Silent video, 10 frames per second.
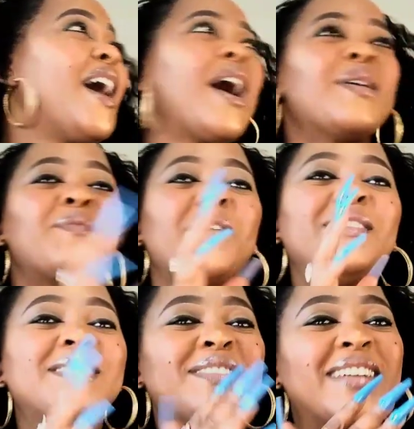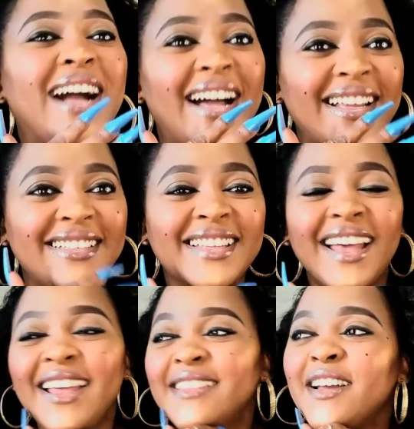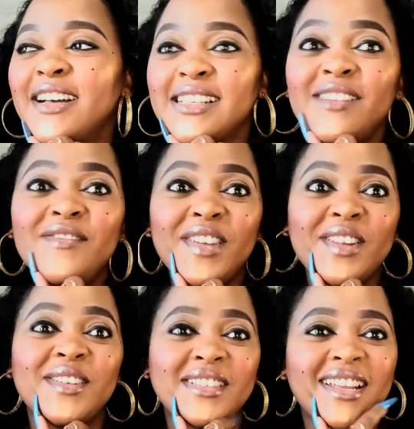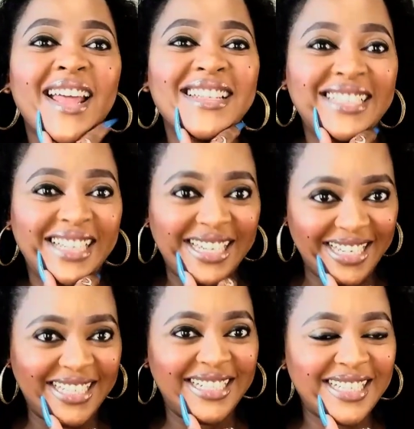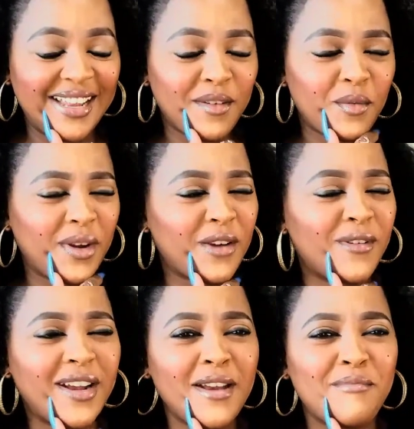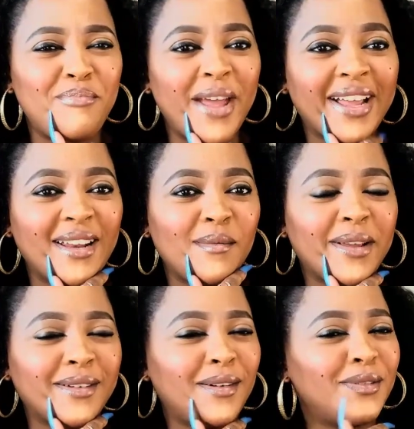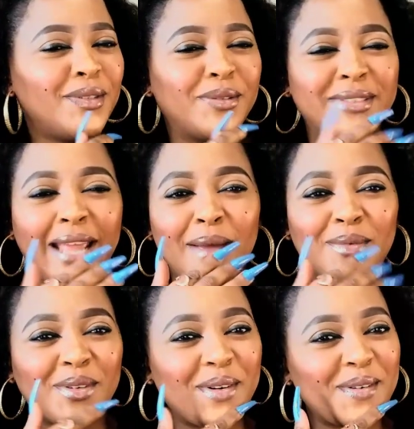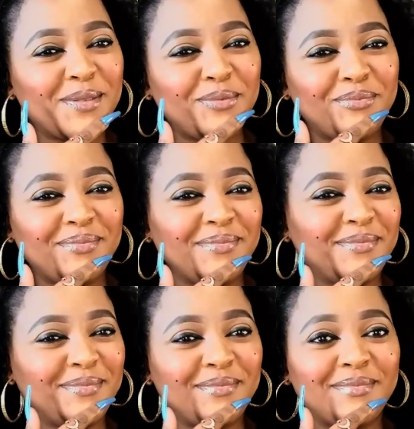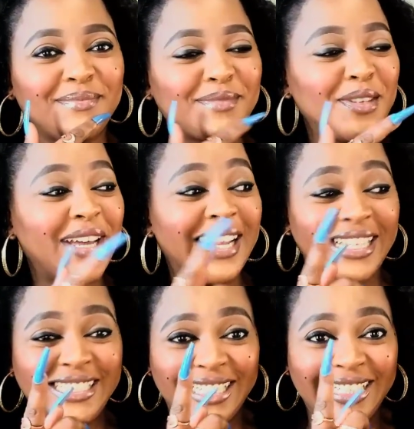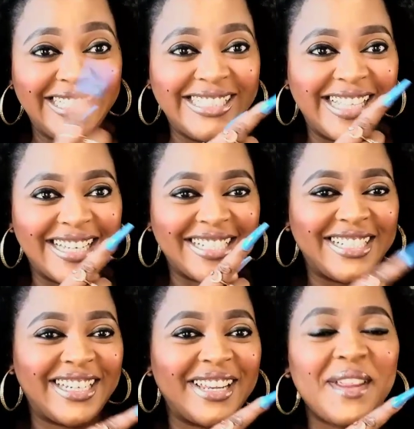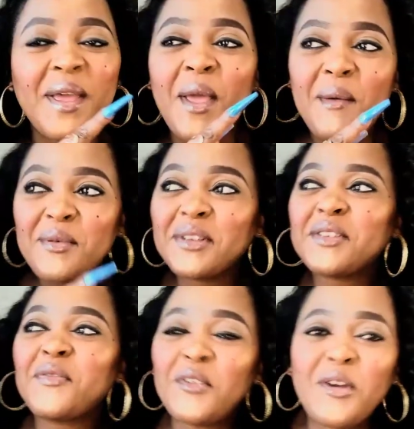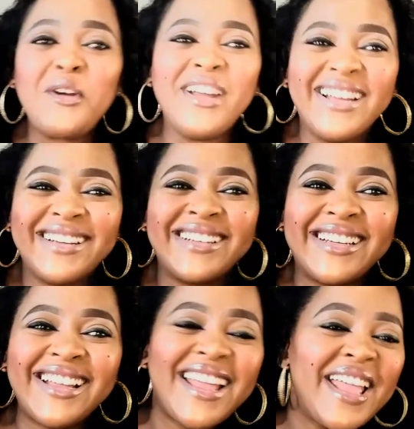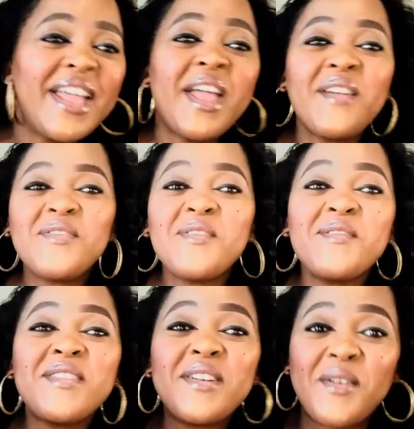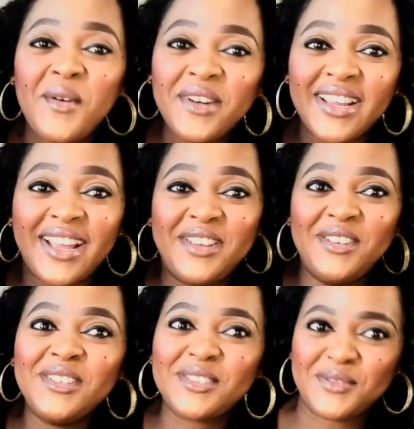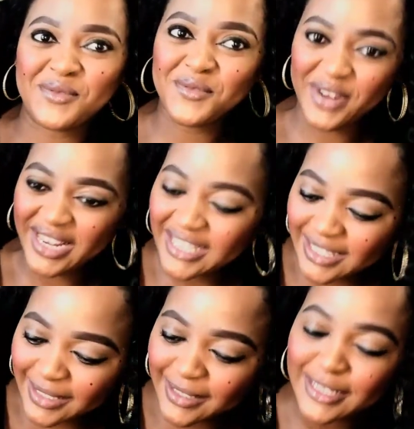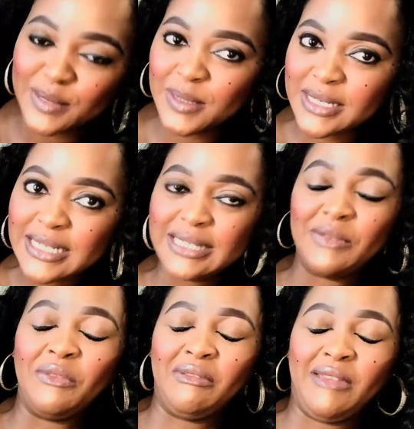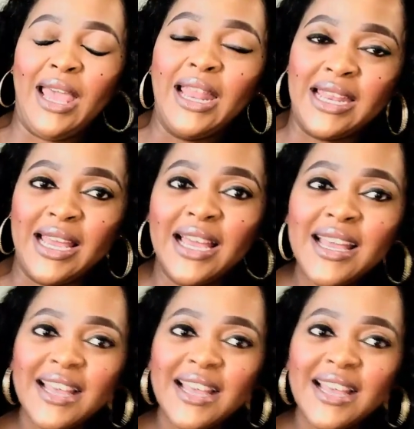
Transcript: I promise you guys, there are some videos that I delete. When I run it back and I'm like, oh no, damn girl, you gotta delete that shit. Because if you're recording and you're drinking, especially Savannah,